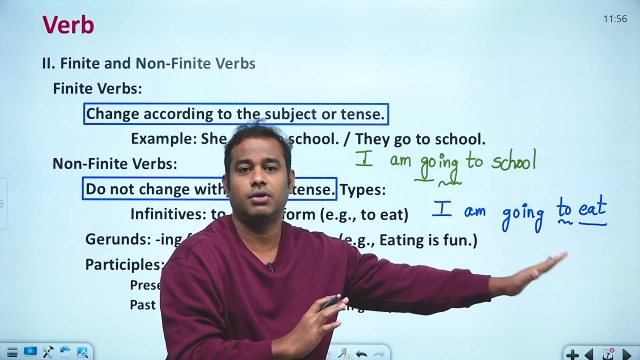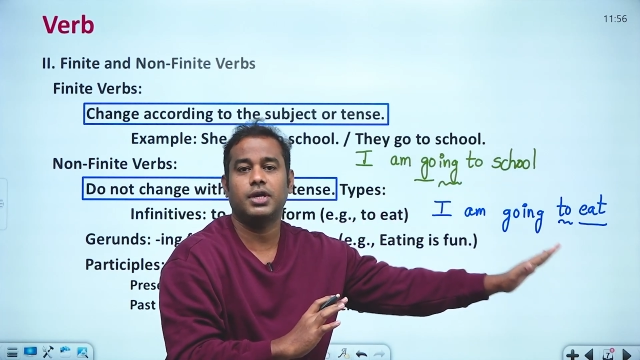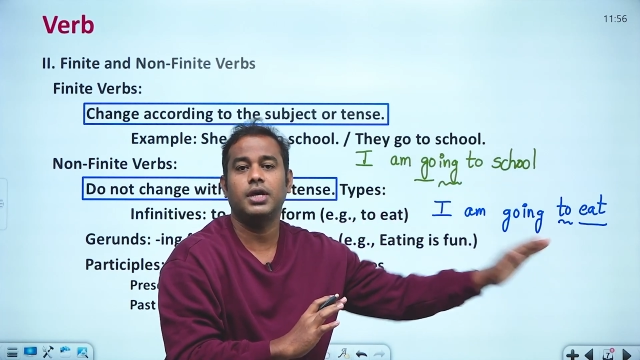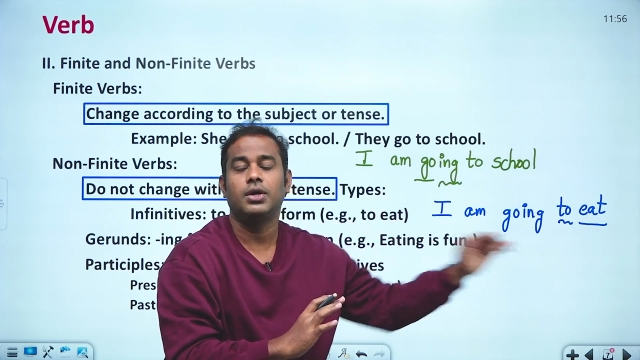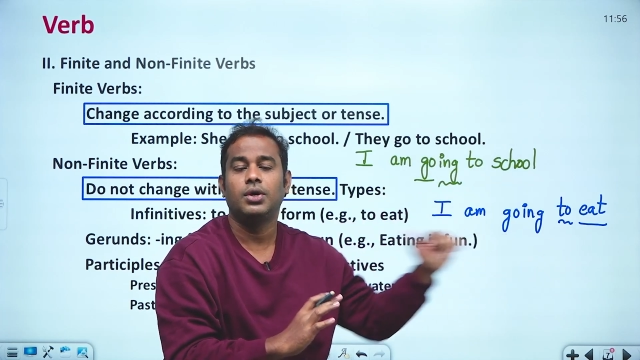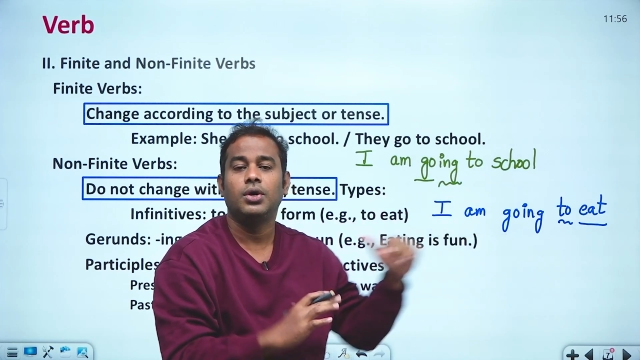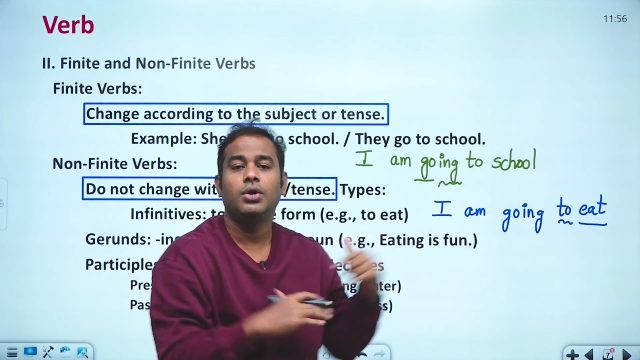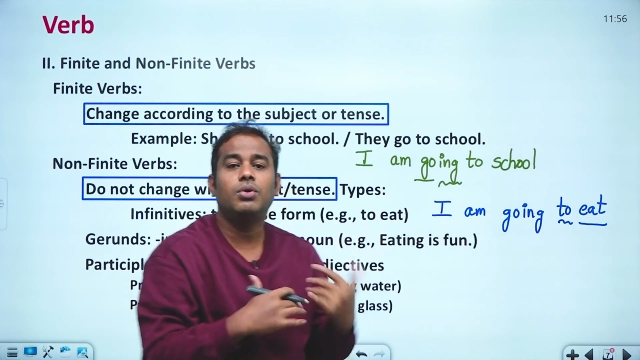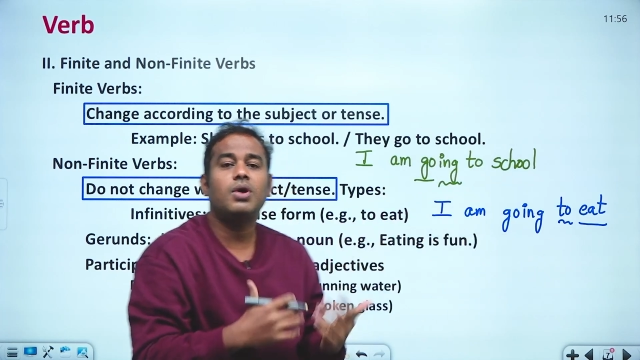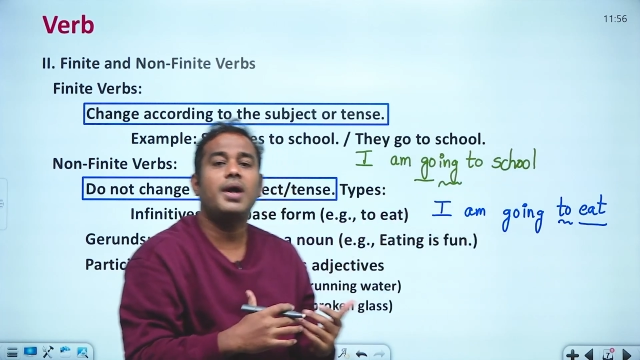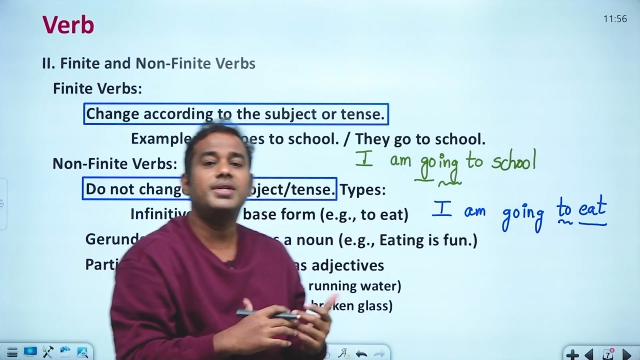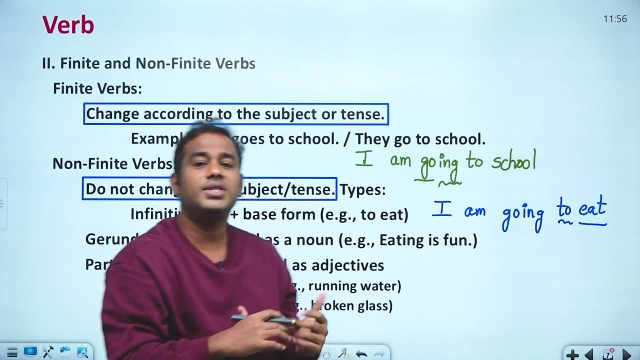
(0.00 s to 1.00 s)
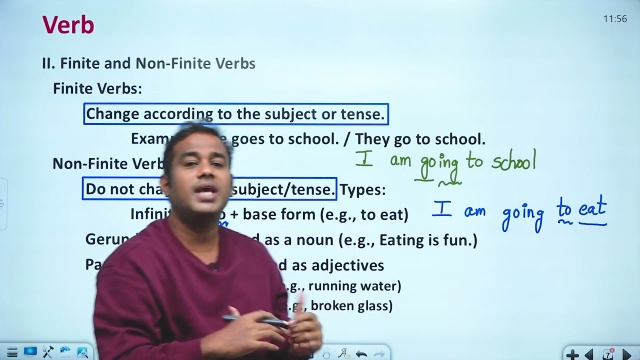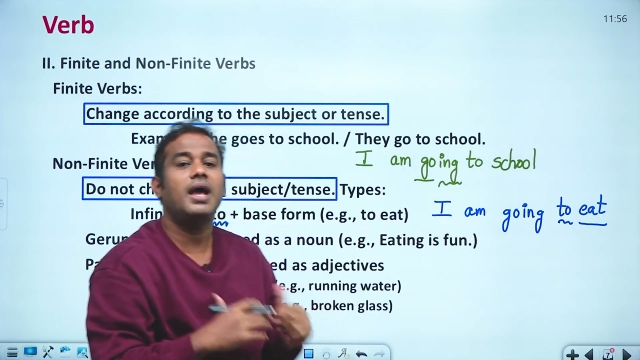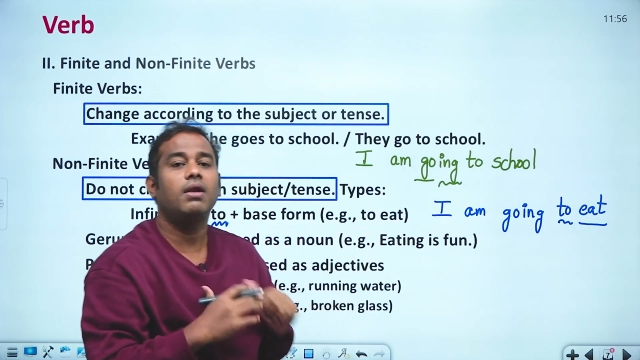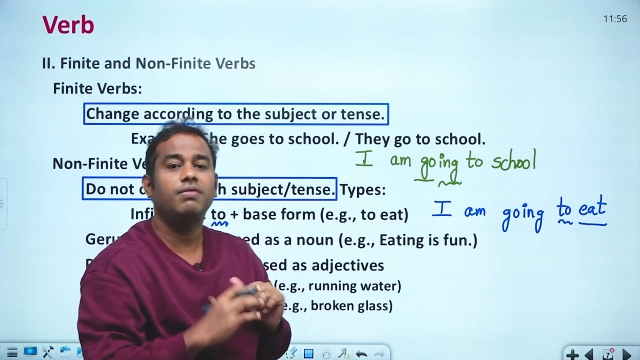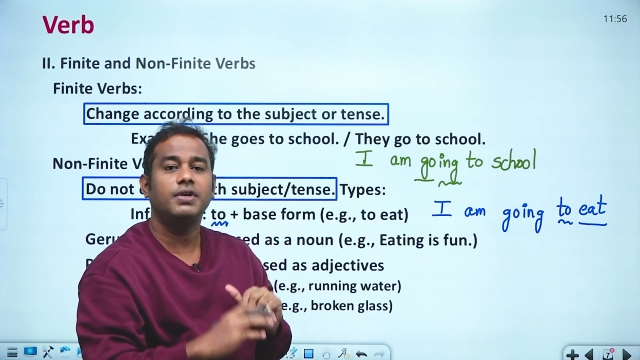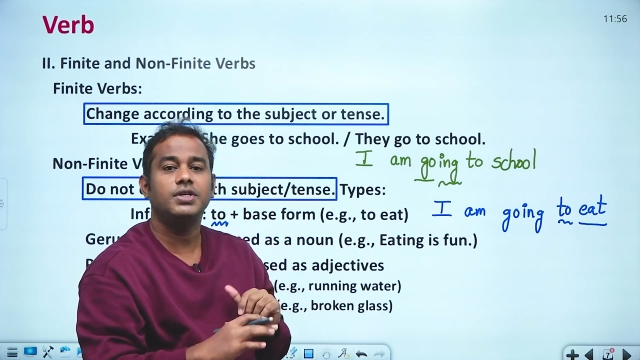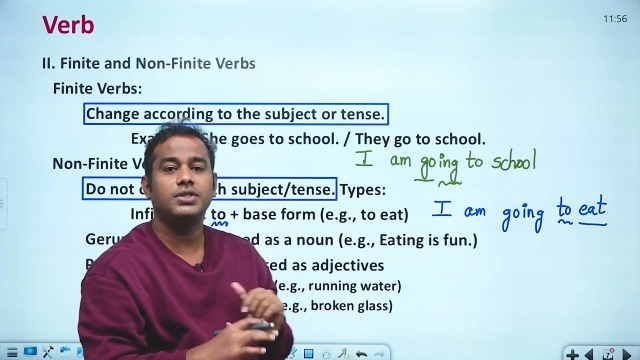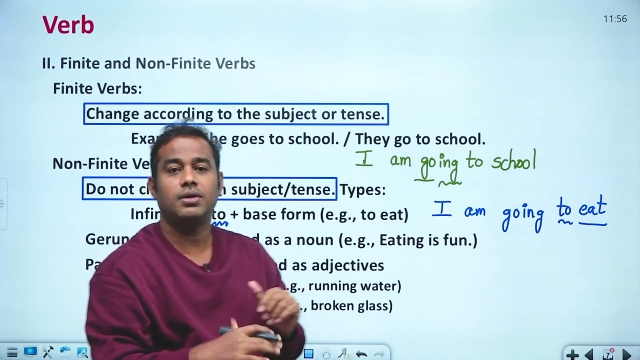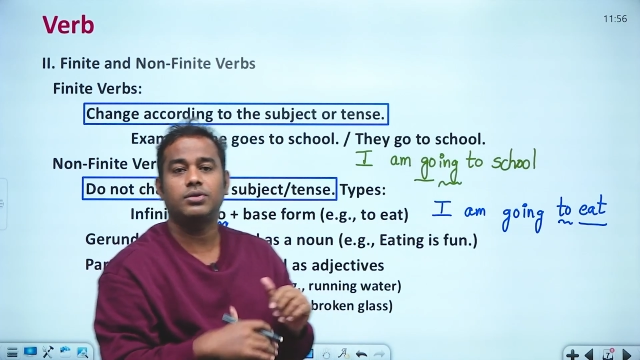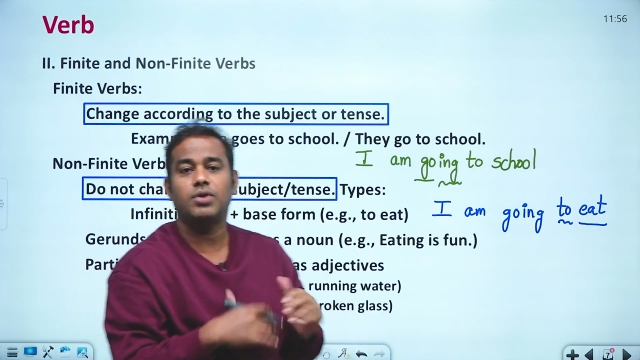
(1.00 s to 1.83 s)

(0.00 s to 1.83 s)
Okay, you can't say I will finish it,